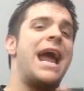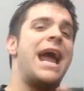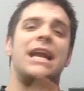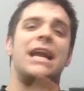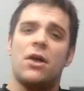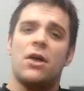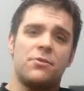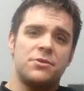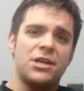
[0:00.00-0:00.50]

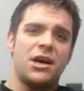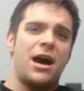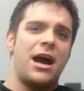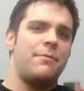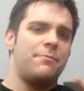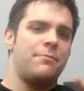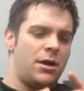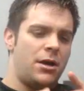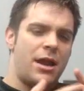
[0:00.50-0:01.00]
Any other
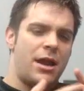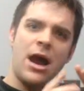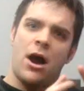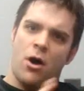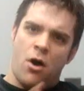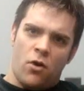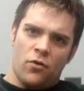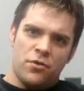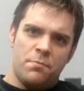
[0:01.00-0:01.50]
time,
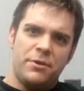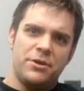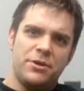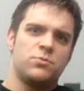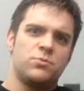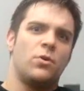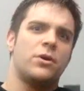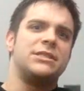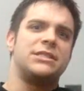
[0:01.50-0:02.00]
all the
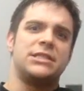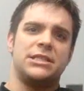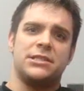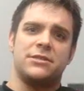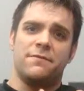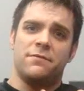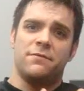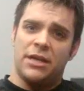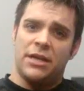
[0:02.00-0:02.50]
meals will
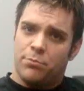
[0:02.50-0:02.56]
consist of